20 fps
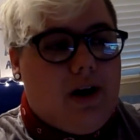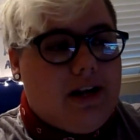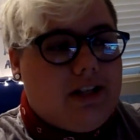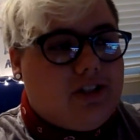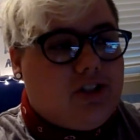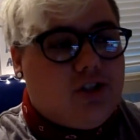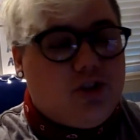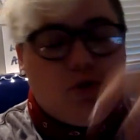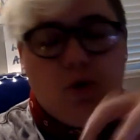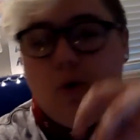
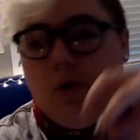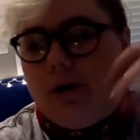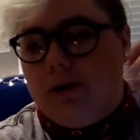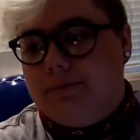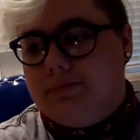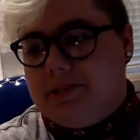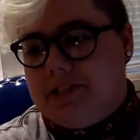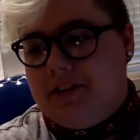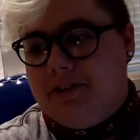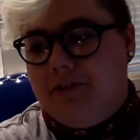
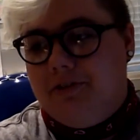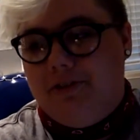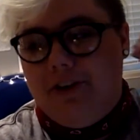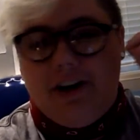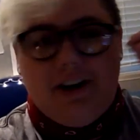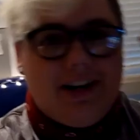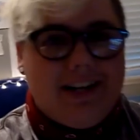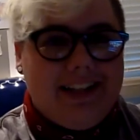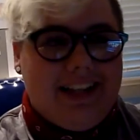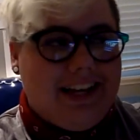storms and
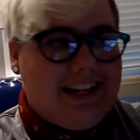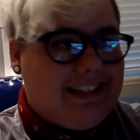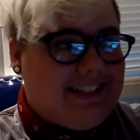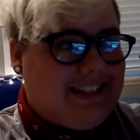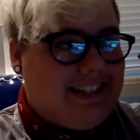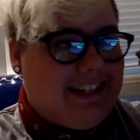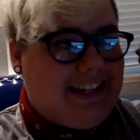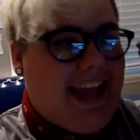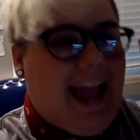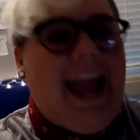fairy lights
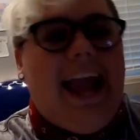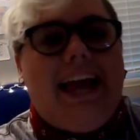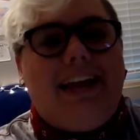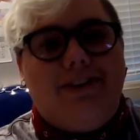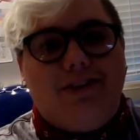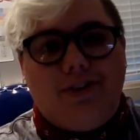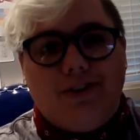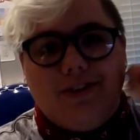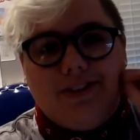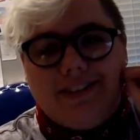and
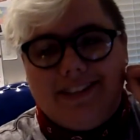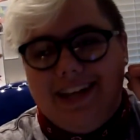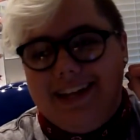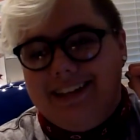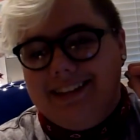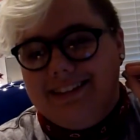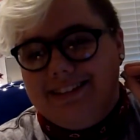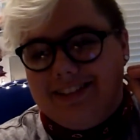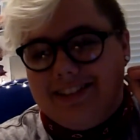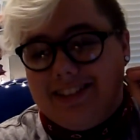candles
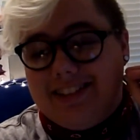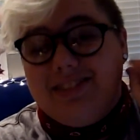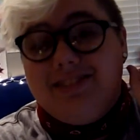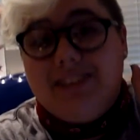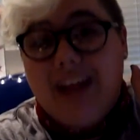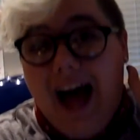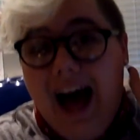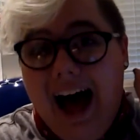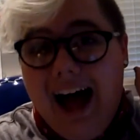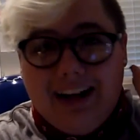and just
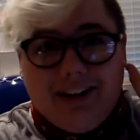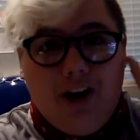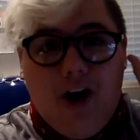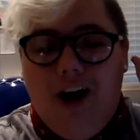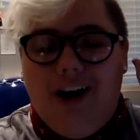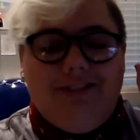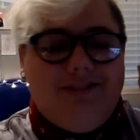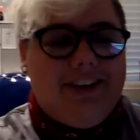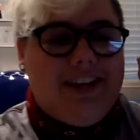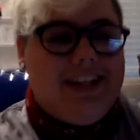hot
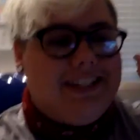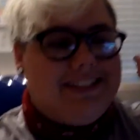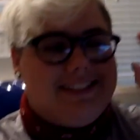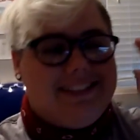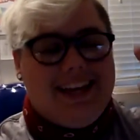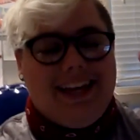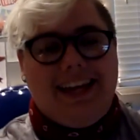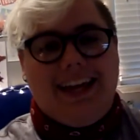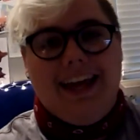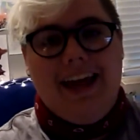coffee. It's
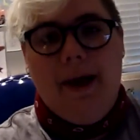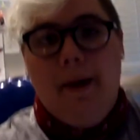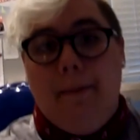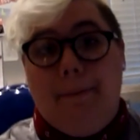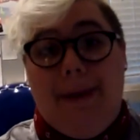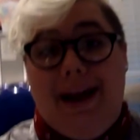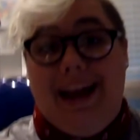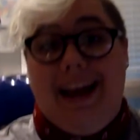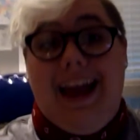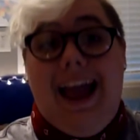like
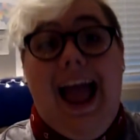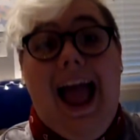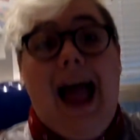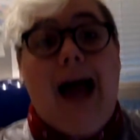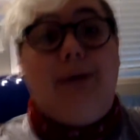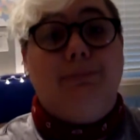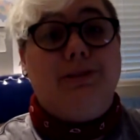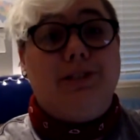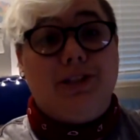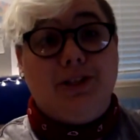my
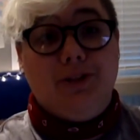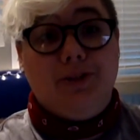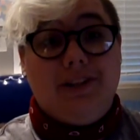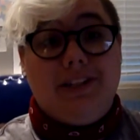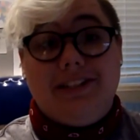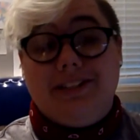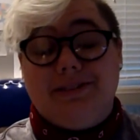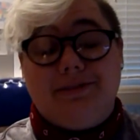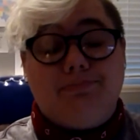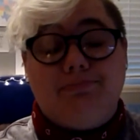absolute,
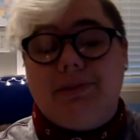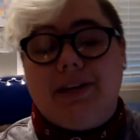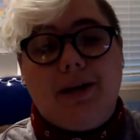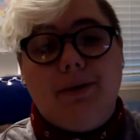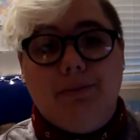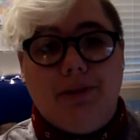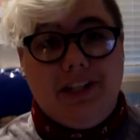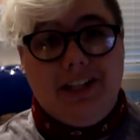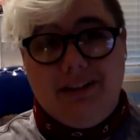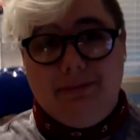this is
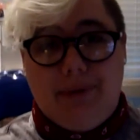completely